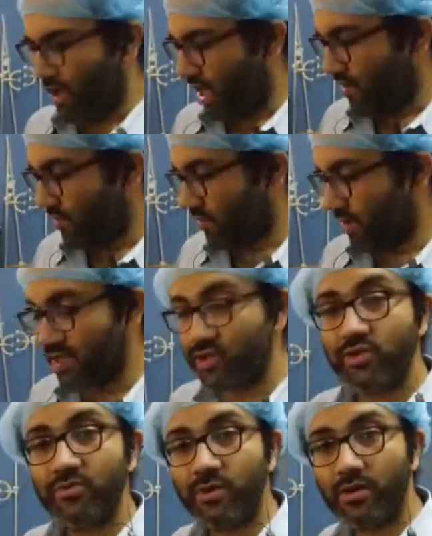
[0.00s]
I've
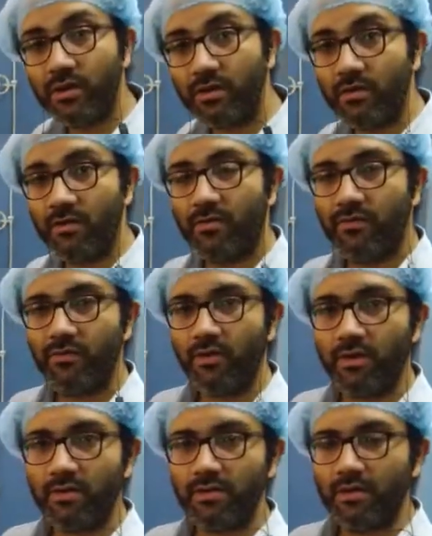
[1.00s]
arranged
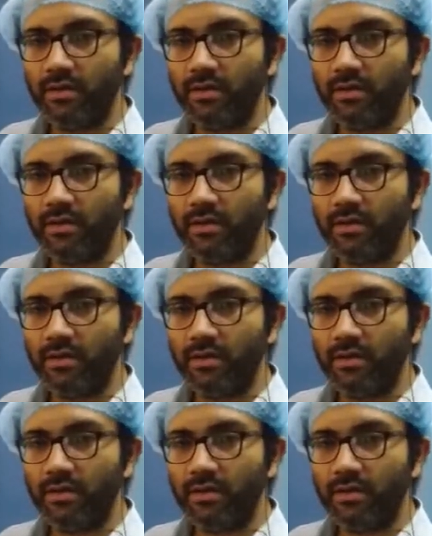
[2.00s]
for